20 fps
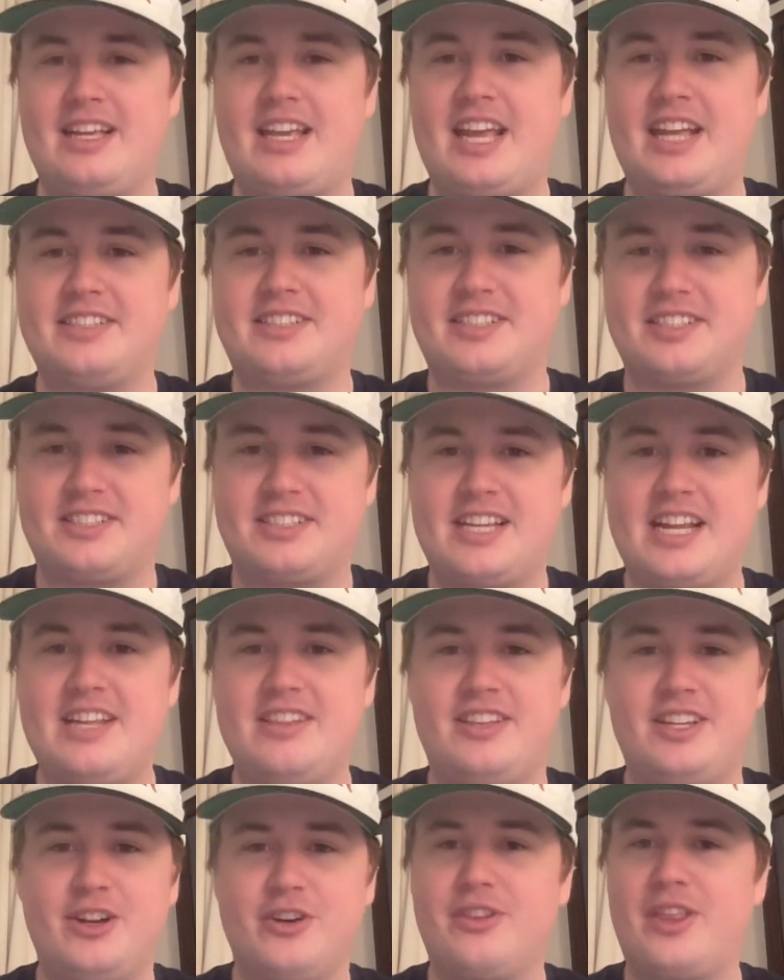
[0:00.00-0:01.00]
Kansas
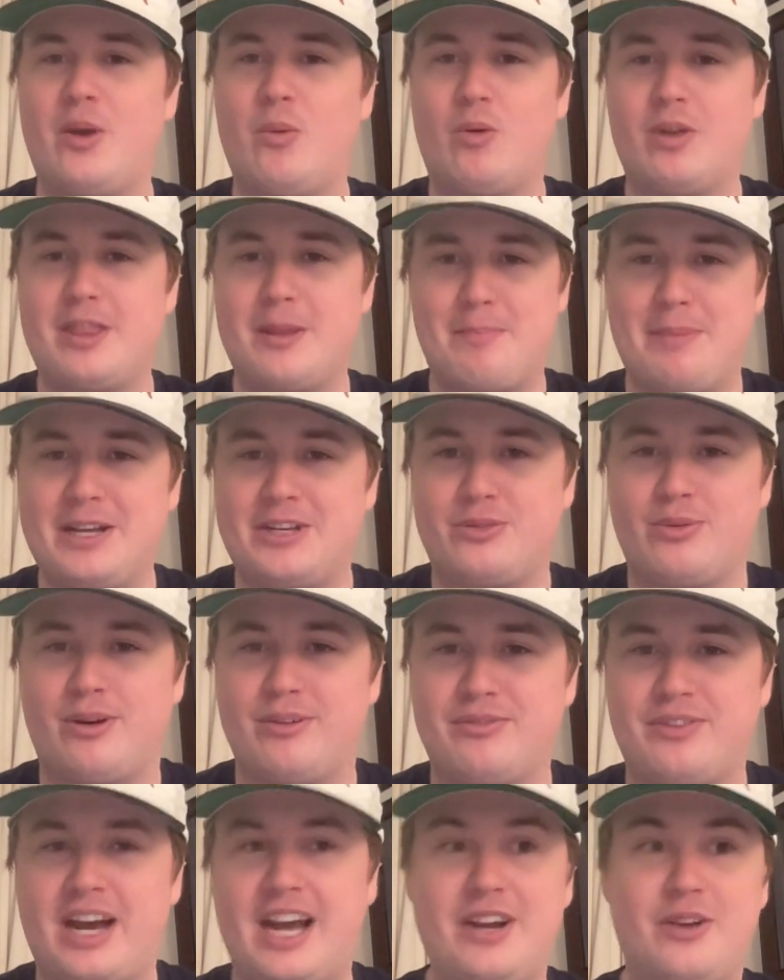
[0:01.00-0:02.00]
State the year they won the Big
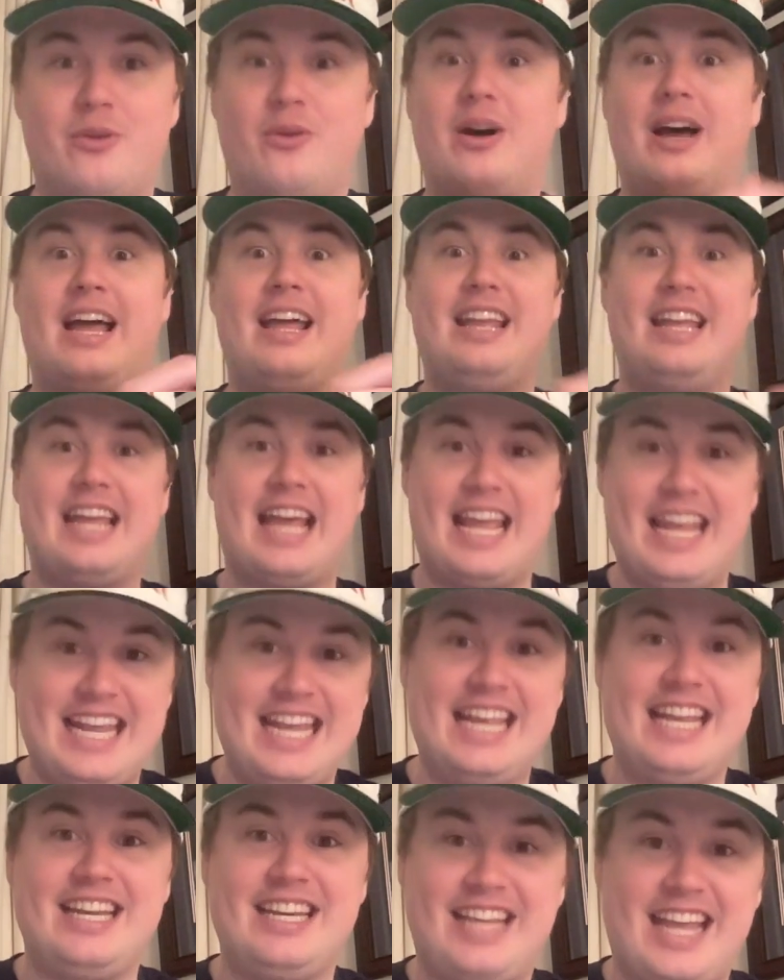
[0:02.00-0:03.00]
12 title
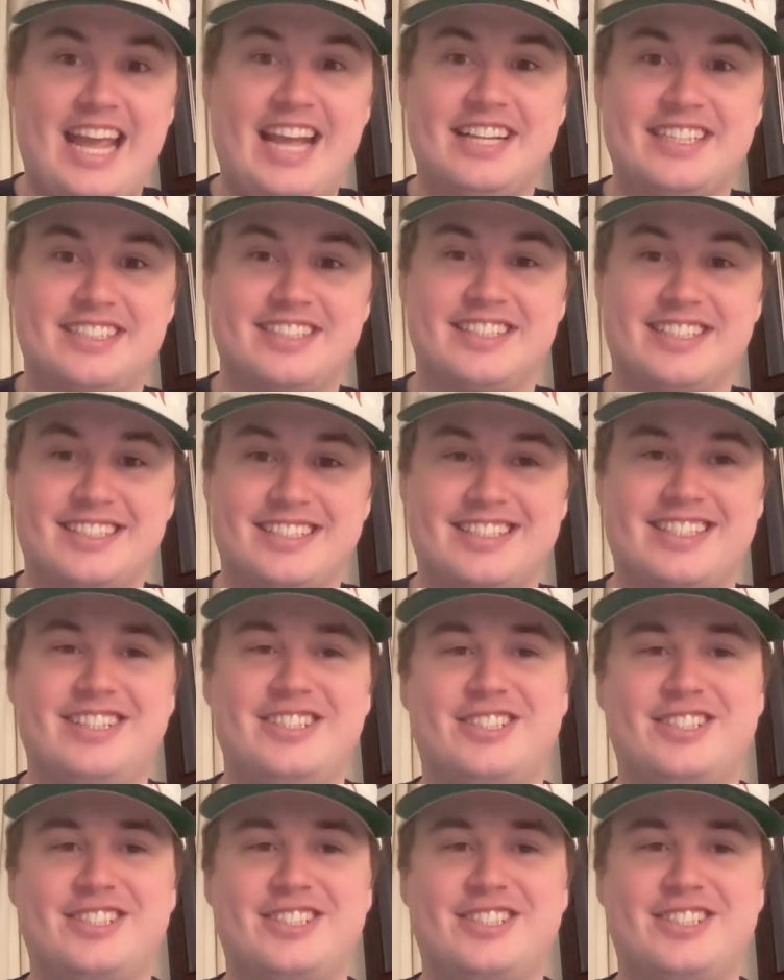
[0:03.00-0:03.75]
in Kansas.